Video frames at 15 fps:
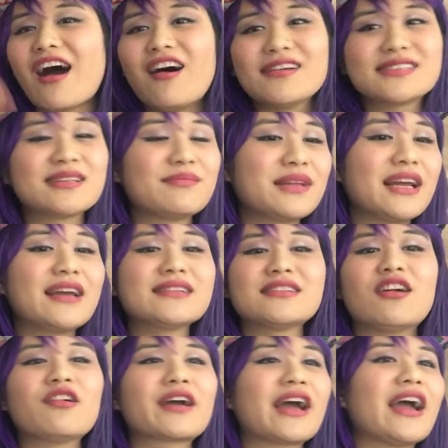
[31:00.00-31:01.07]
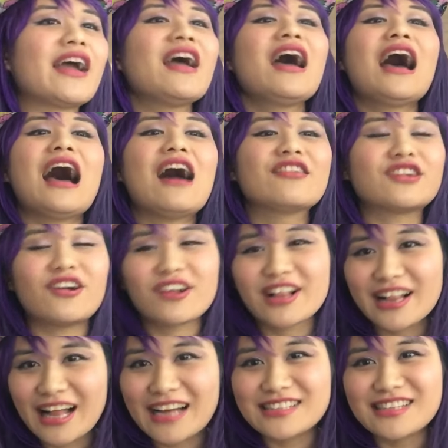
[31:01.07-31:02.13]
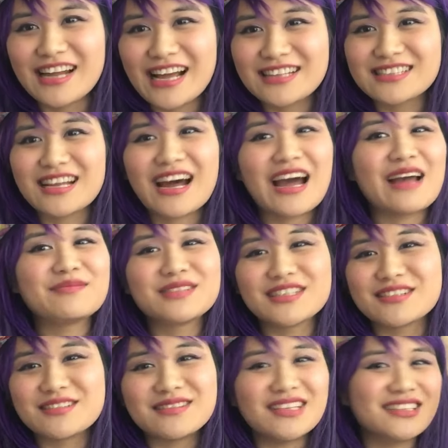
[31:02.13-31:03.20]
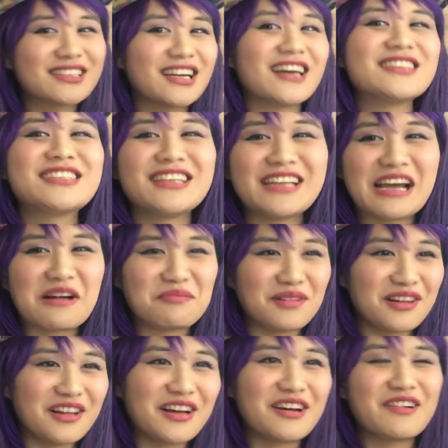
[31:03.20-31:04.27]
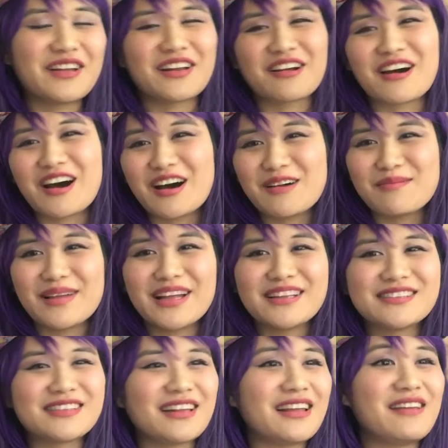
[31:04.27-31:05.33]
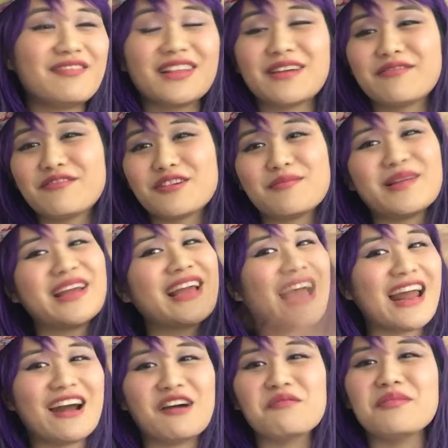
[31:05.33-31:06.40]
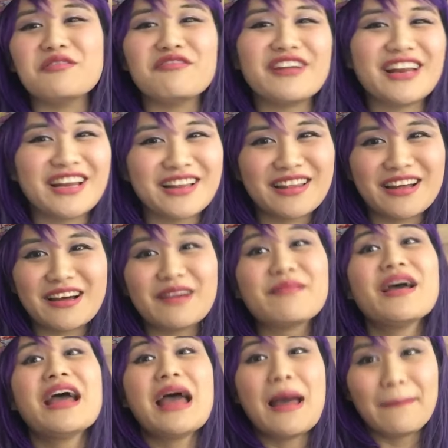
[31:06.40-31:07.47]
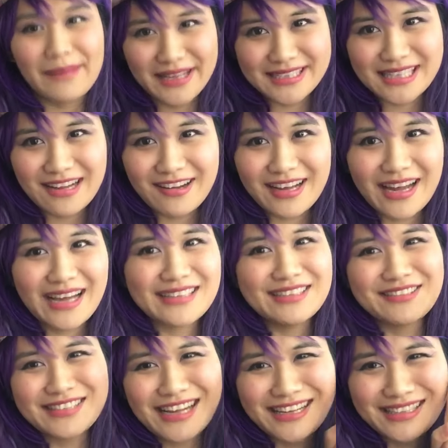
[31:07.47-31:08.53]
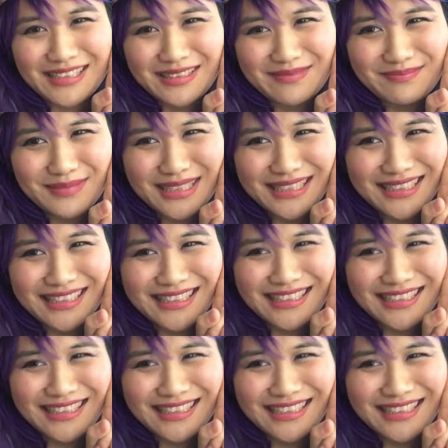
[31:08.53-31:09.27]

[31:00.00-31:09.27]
awesomeness. Okay, I'll talk to you guys next time. Just discussion down below in the comments. Leave them for me and I'll be reading them. Peace out, guys. That was awesome. Peace.